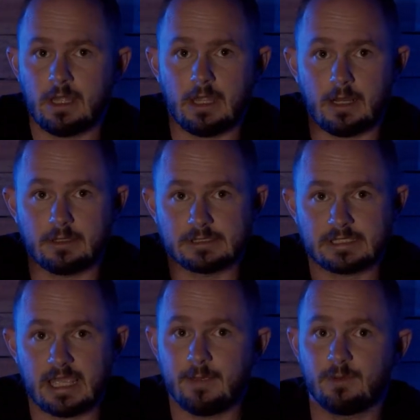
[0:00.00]
and then
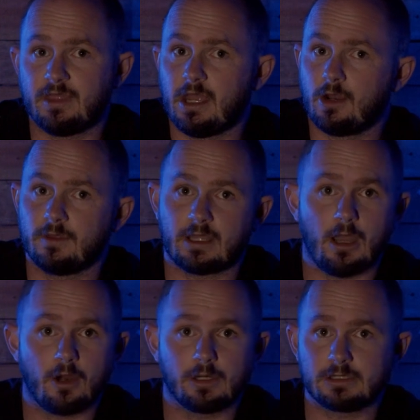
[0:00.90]
just keep it there in the
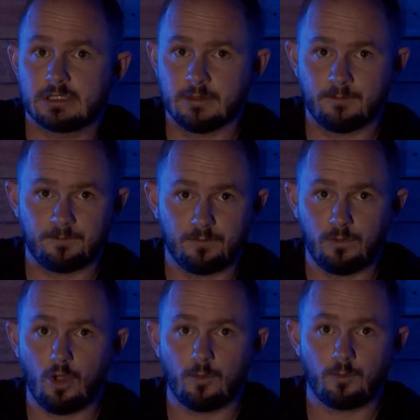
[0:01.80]
current,
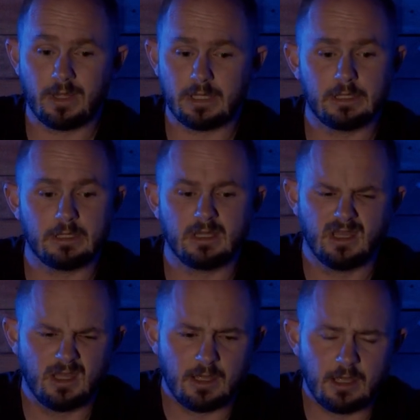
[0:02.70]
not being
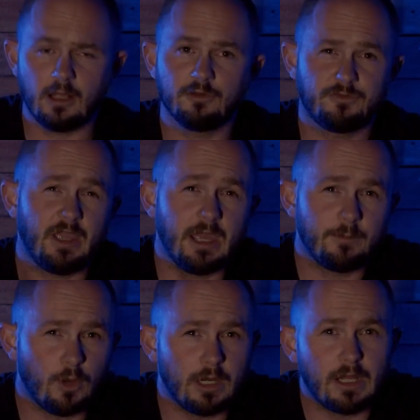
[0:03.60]
held
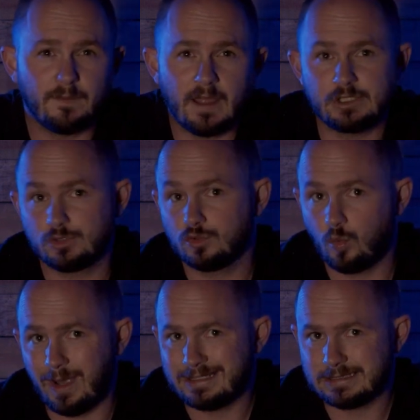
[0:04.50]
down by an unnatural
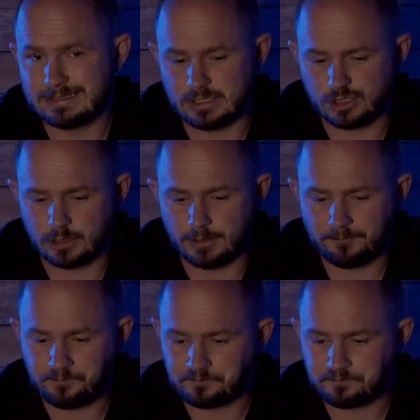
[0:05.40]
weight essentially.